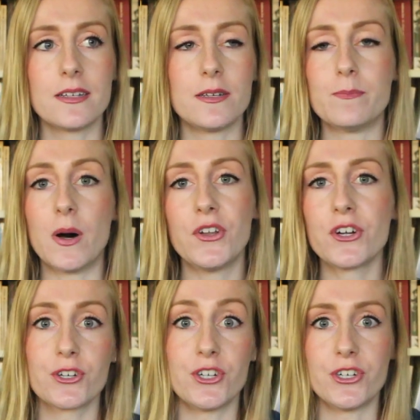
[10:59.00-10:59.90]
the
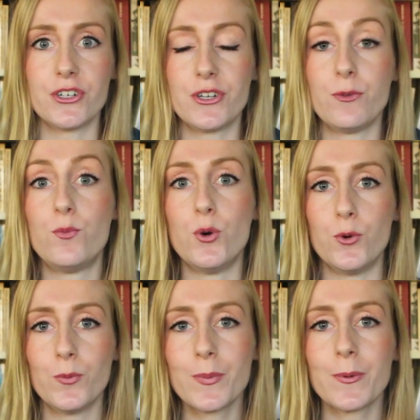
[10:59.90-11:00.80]
mother, the, the
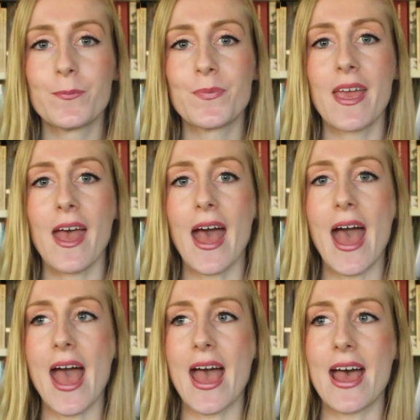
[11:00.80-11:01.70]
womb.
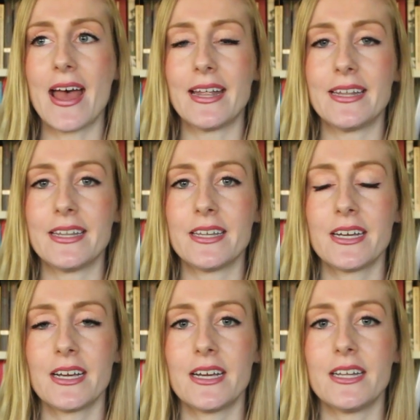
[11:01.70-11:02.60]
And
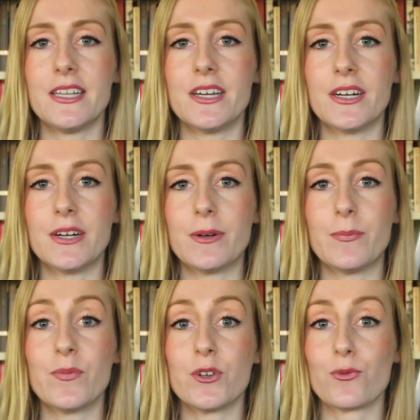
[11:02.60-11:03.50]

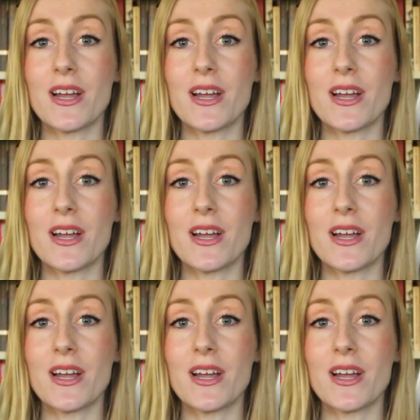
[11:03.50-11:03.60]
the, the